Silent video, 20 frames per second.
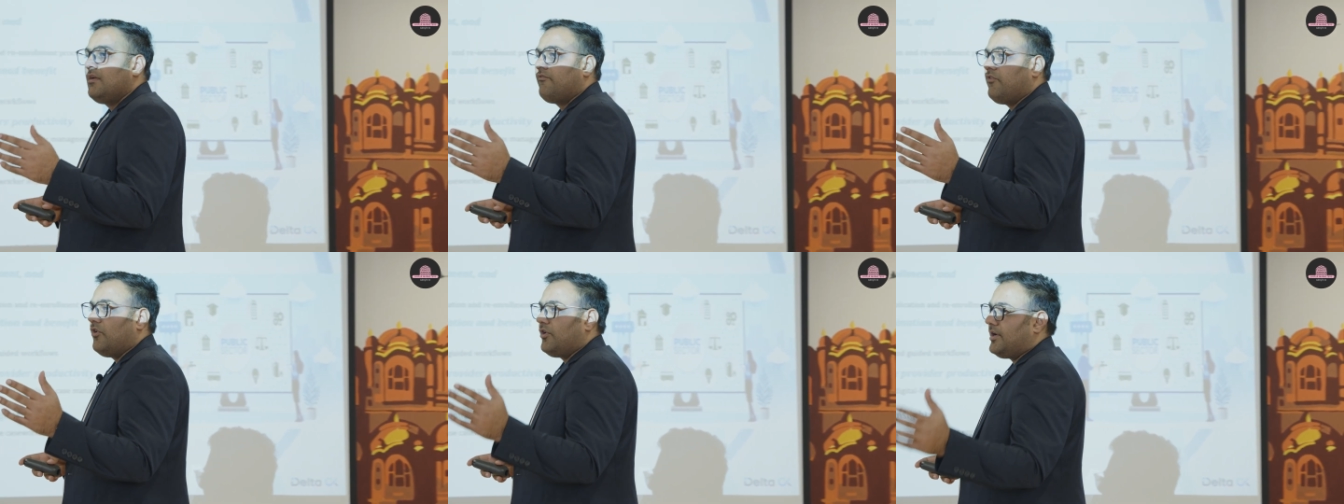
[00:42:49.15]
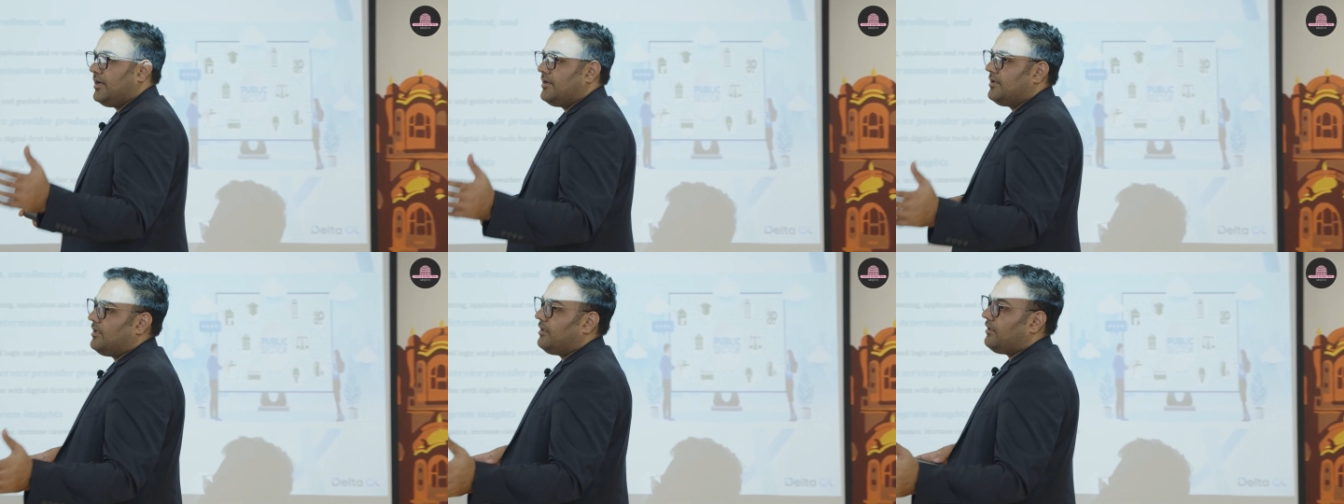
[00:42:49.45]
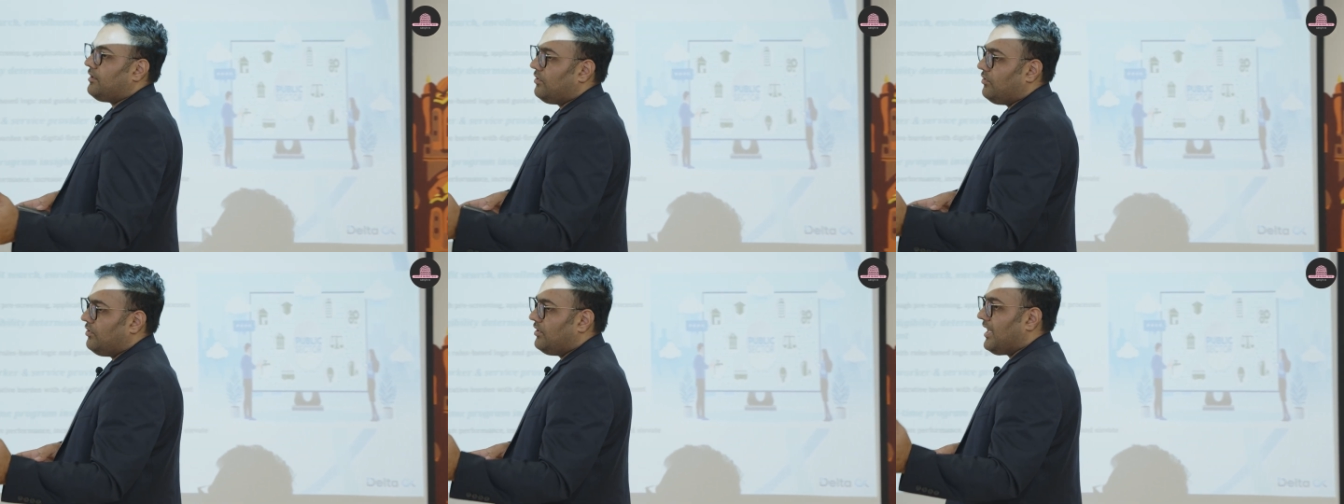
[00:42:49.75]

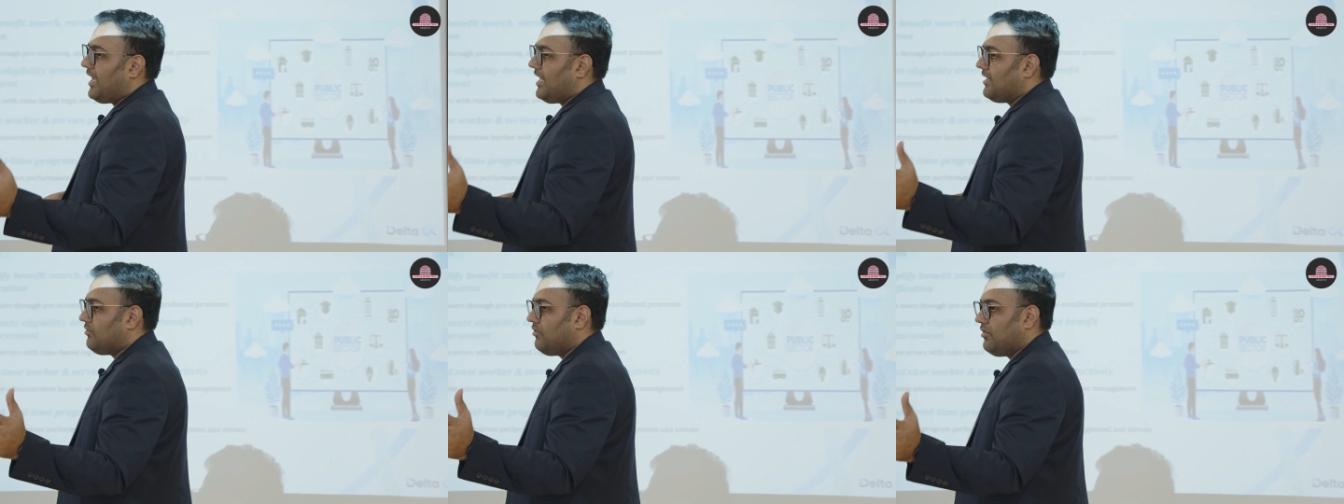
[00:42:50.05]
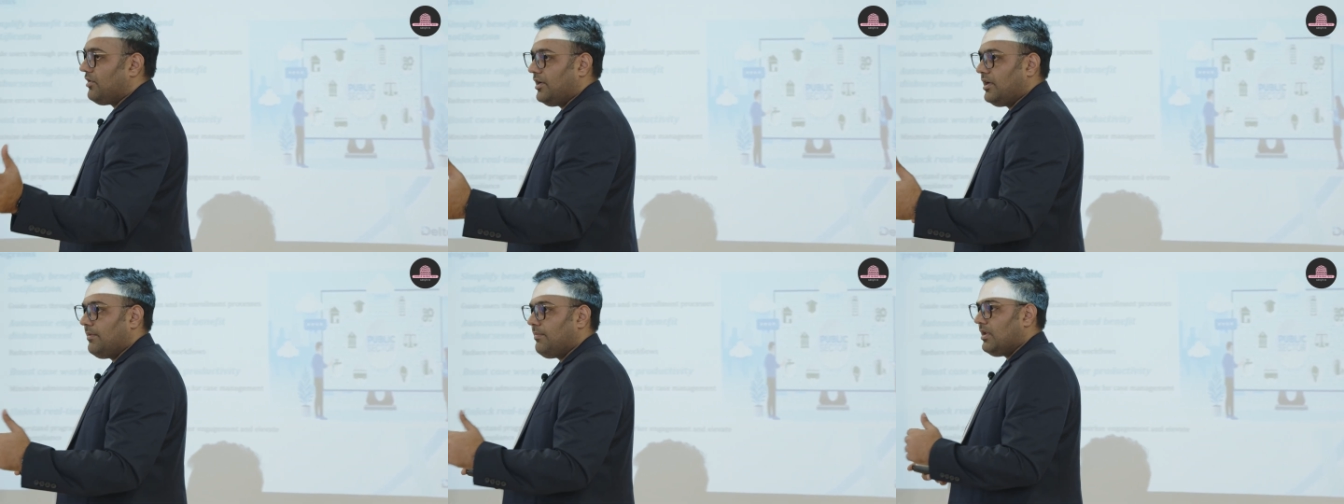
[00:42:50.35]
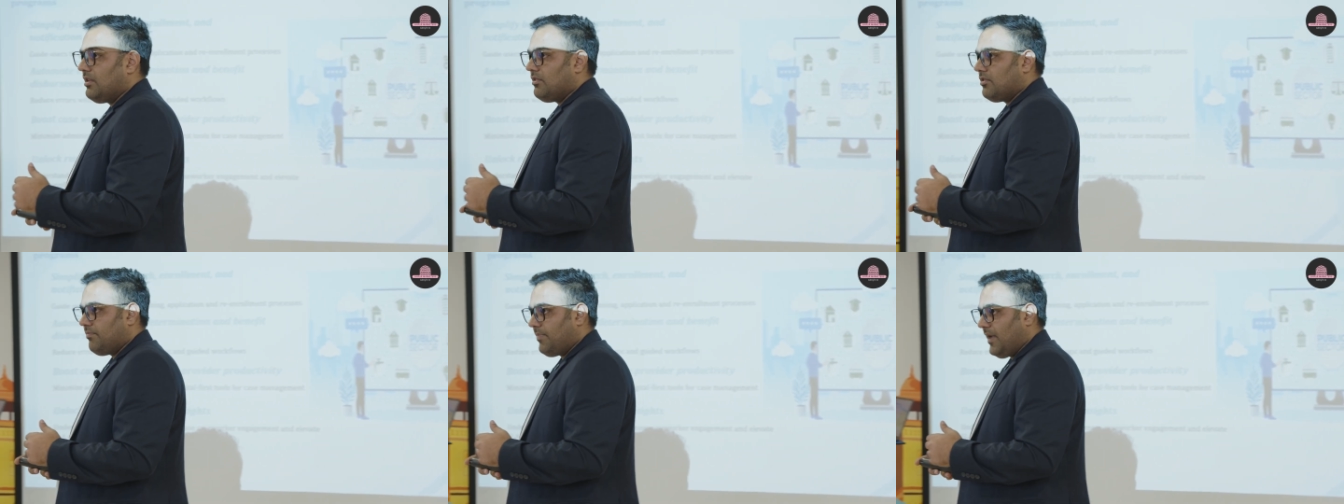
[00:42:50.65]
400 crore has already
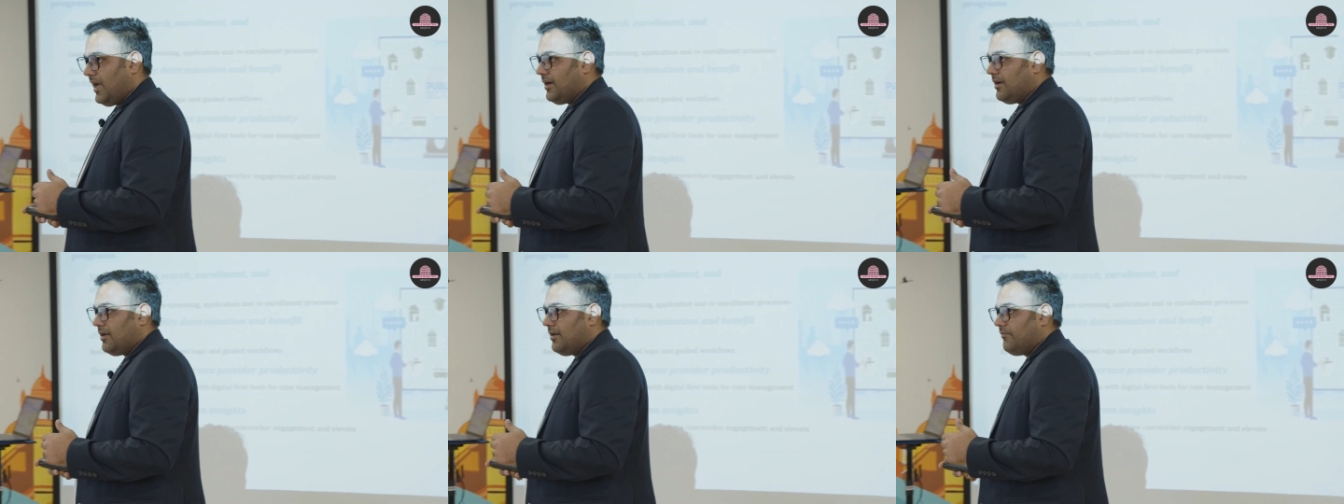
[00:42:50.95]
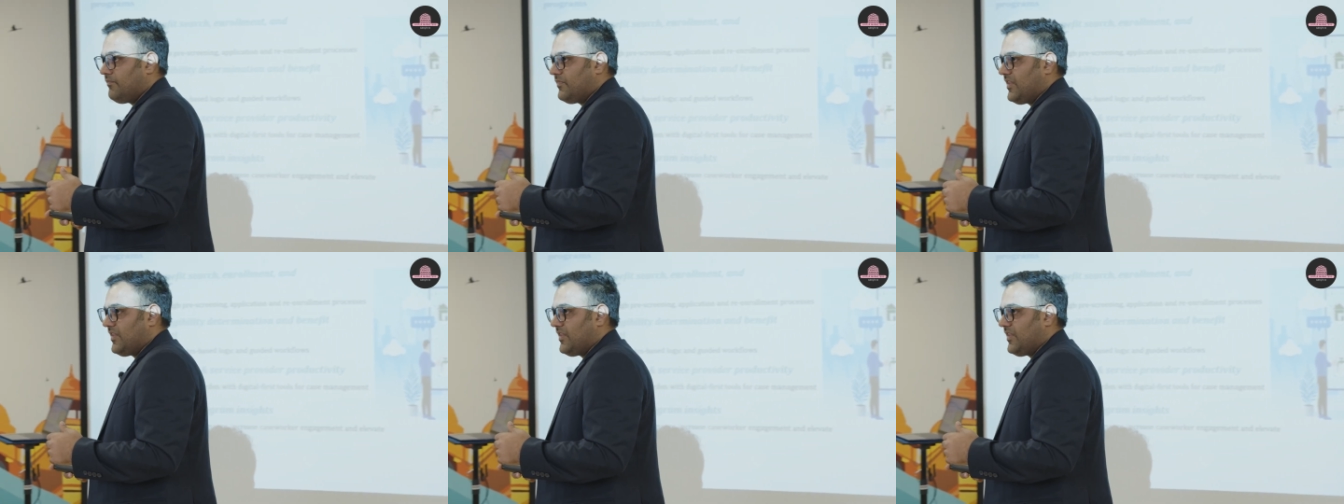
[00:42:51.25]
been spent.